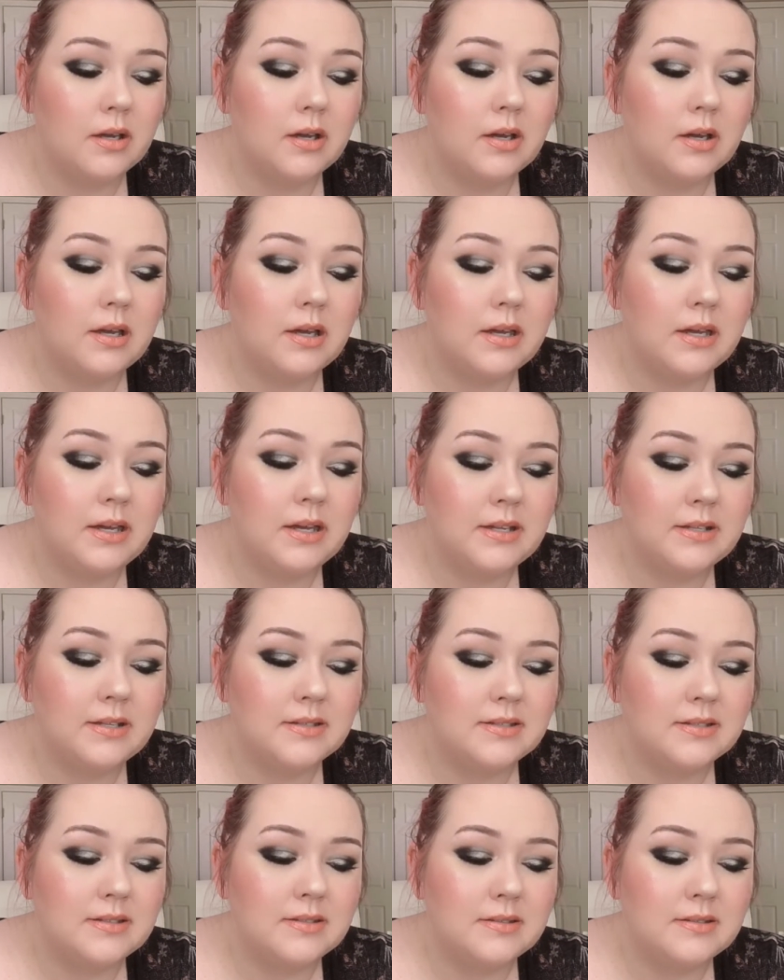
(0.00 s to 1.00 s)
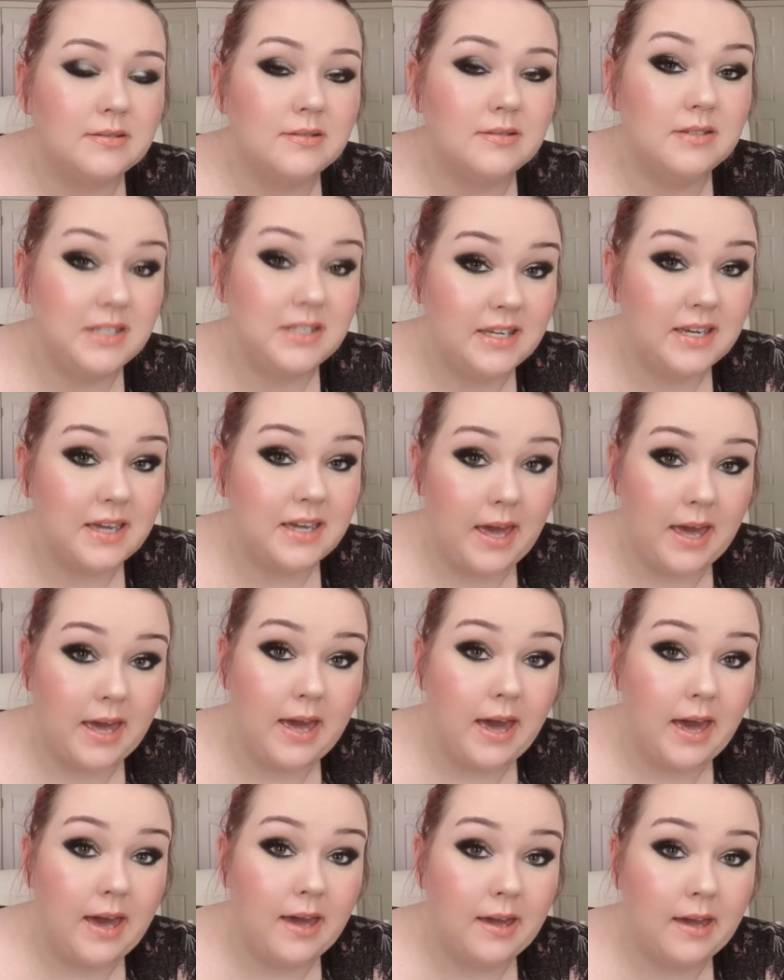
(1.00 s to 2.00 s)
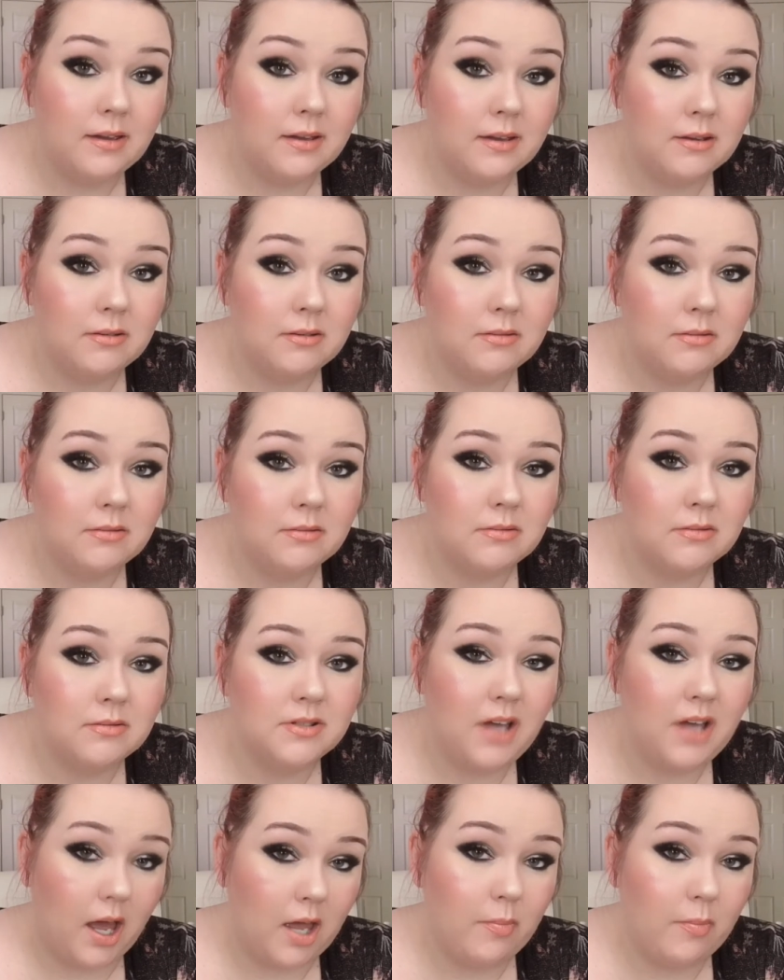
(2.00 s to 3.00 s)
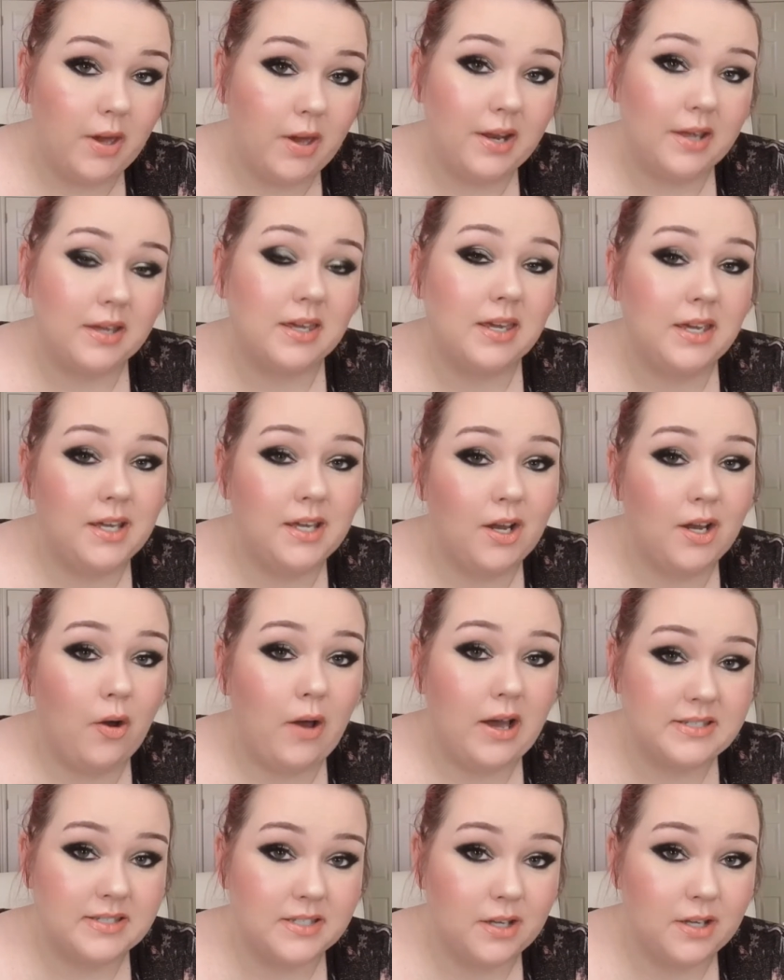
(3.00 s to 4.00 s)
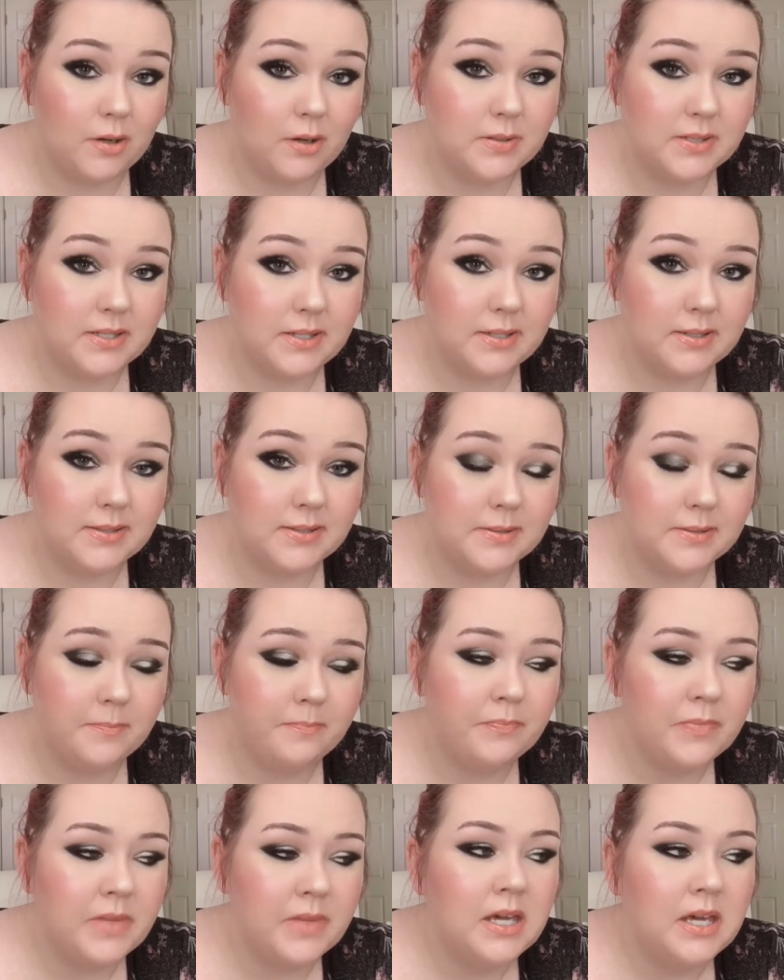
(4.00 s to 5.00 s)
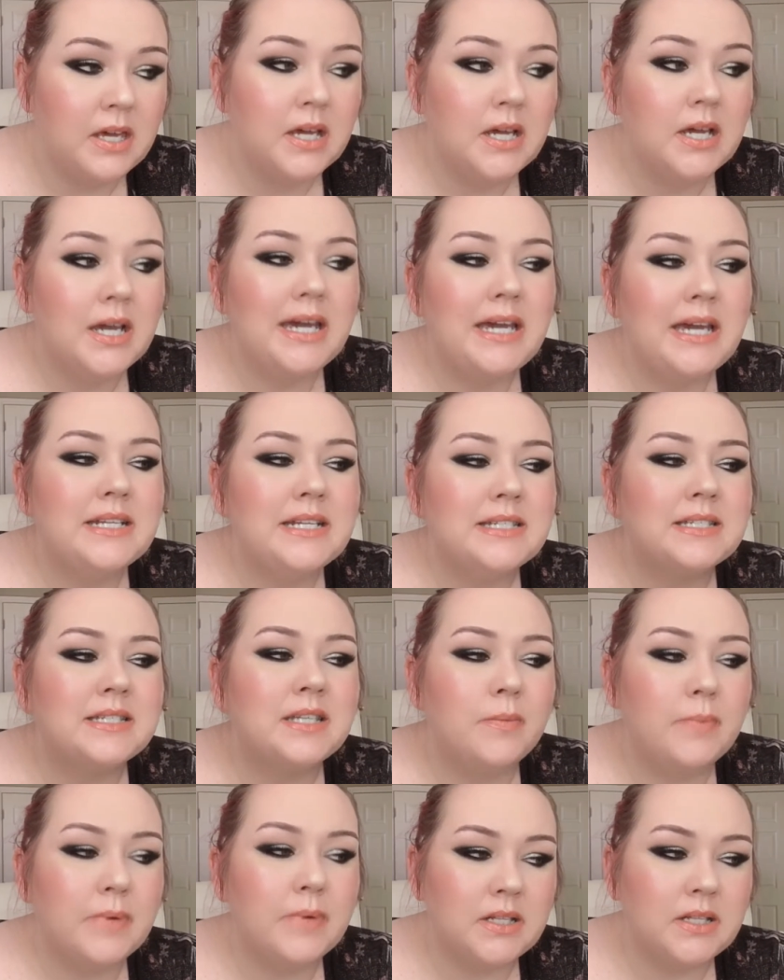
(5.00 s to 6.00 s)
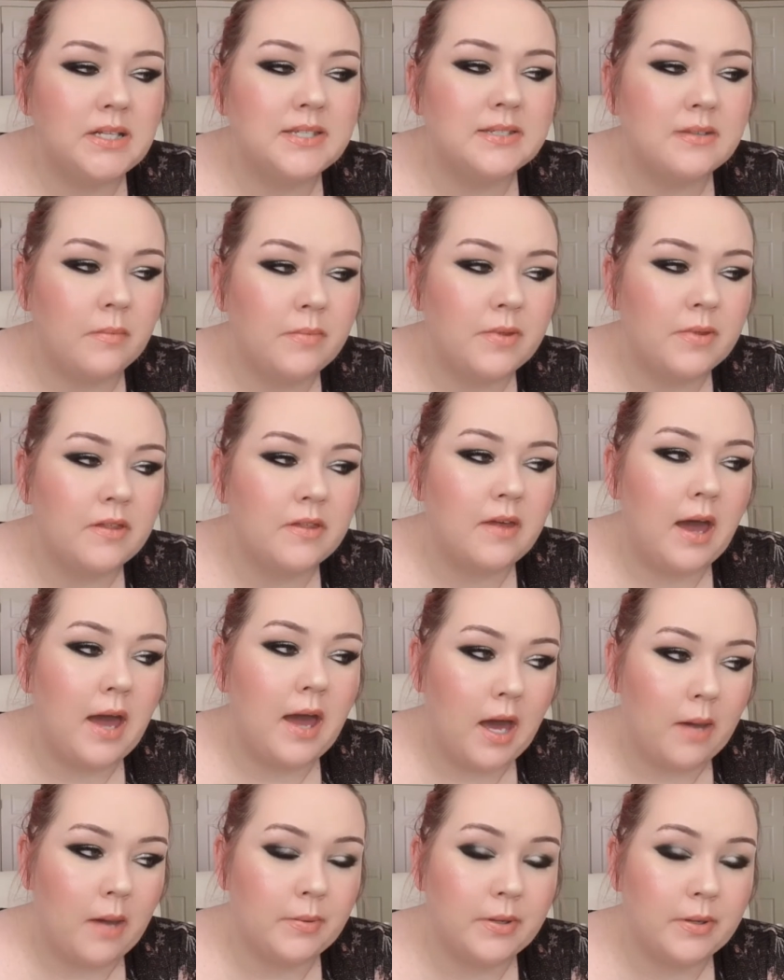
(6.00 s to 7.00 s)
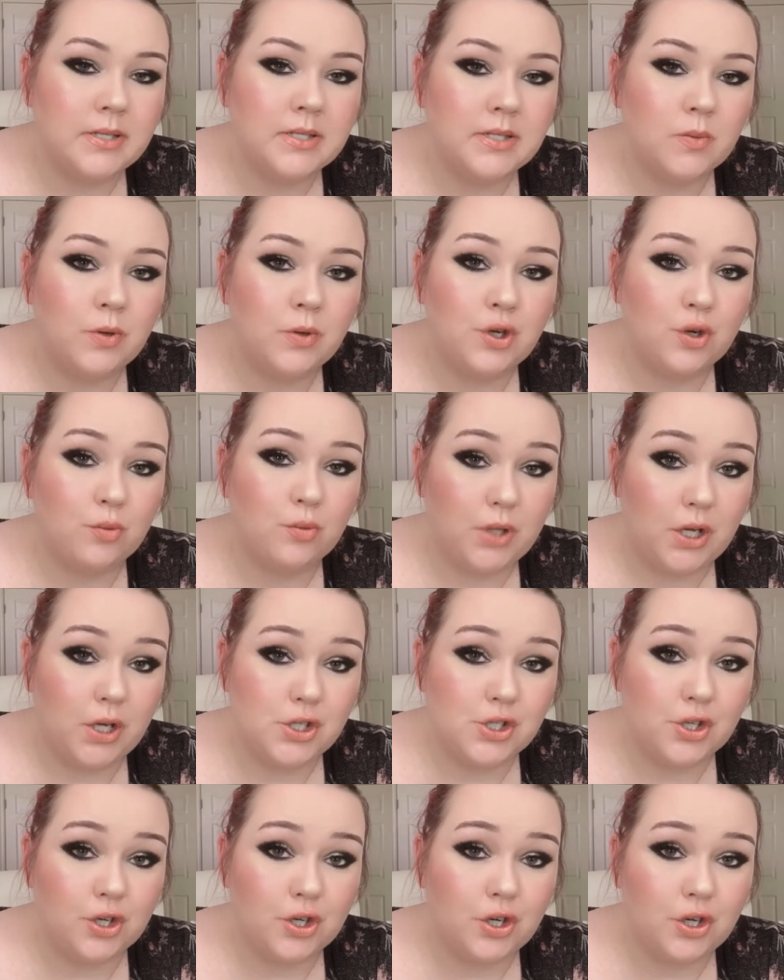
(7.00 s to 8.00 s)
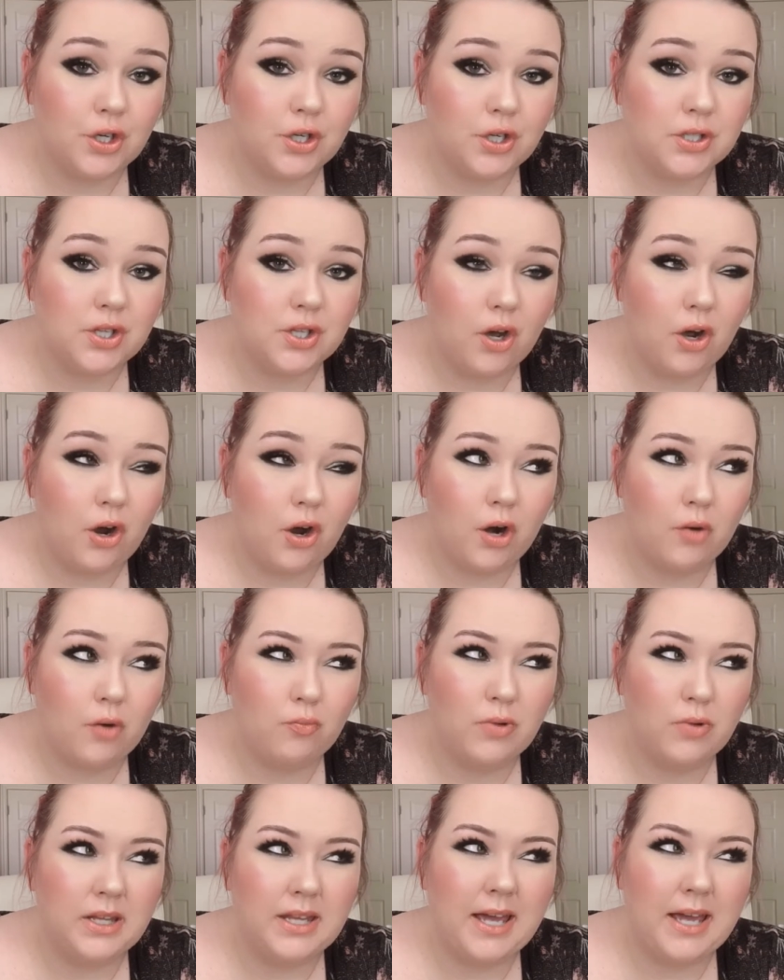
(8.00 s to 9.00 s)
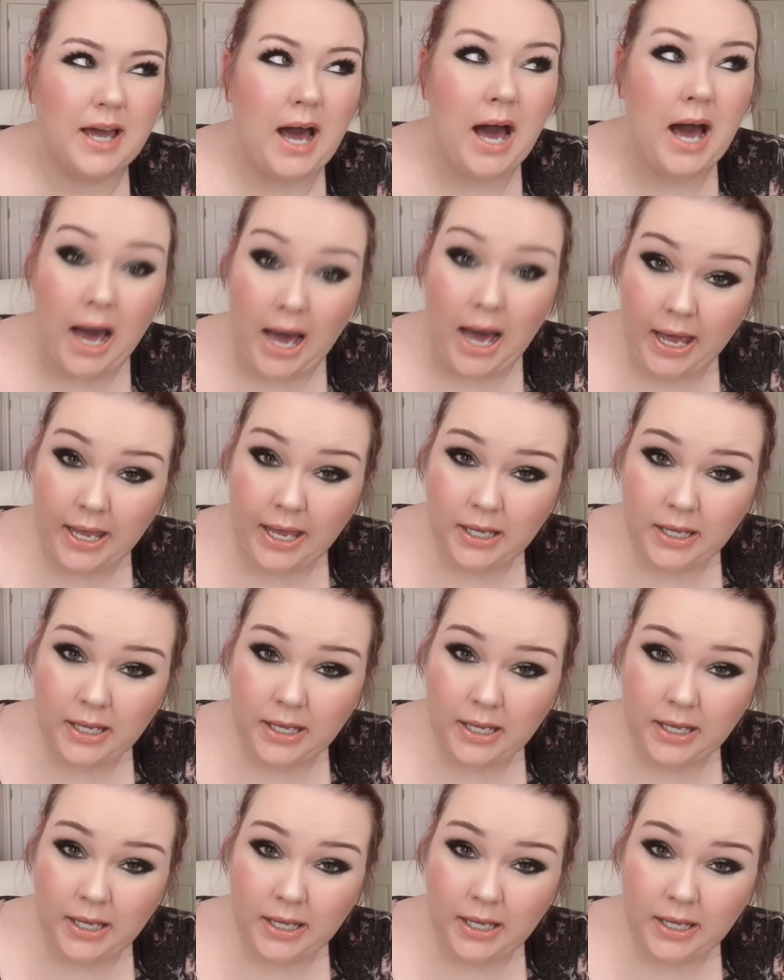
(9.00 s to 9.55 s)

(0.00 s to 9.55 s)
It's DKA, diabetic ketoacidosis. It is typically something that happens when your blood sugars are really high,